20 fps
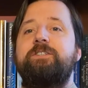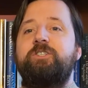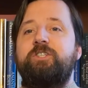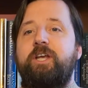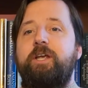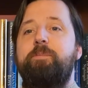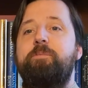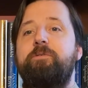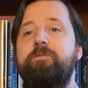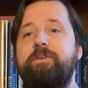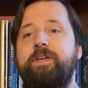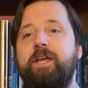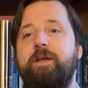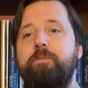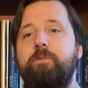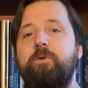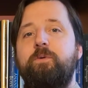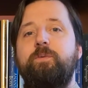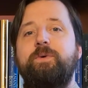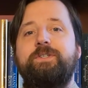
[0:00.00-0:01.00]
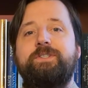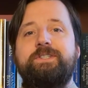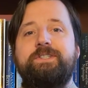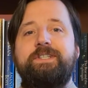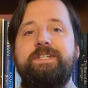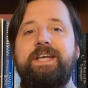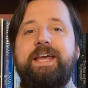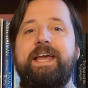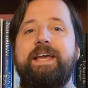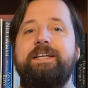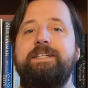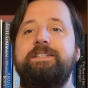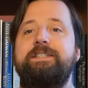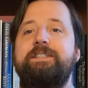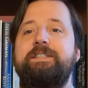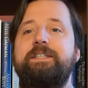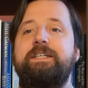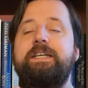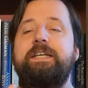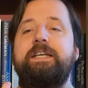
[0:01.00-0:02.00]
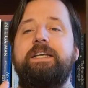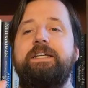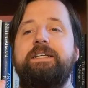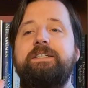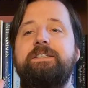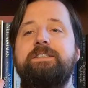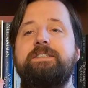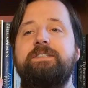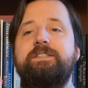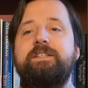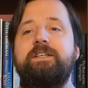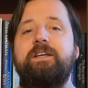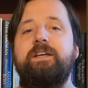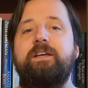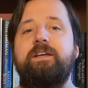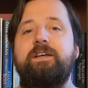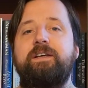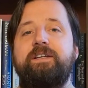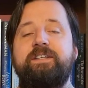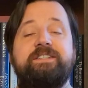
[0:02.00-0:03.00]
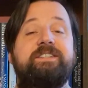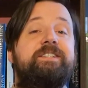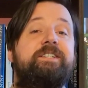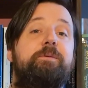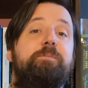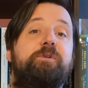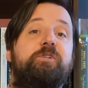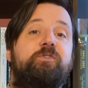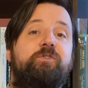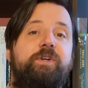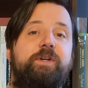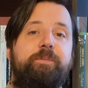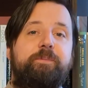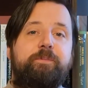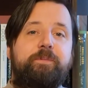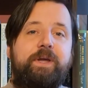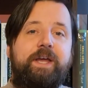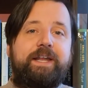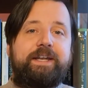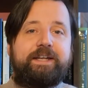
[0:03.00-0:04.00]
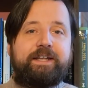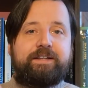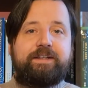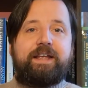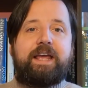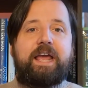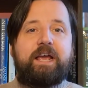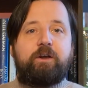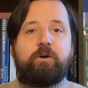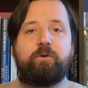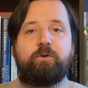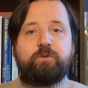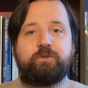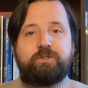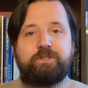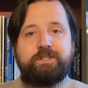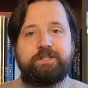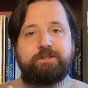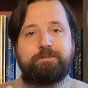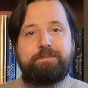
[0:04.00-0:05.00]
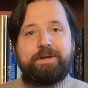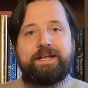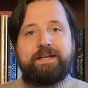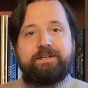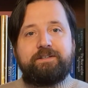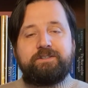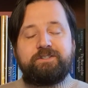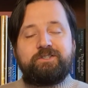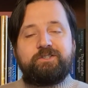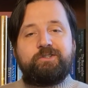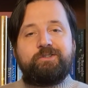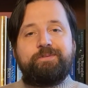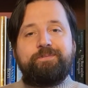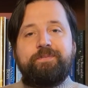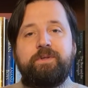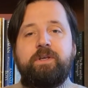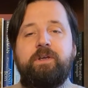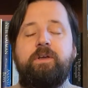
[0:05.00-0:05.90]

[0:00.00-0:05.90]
shape of Gebo, which is the X, is, uh, is symmetry, and that echoes this balance.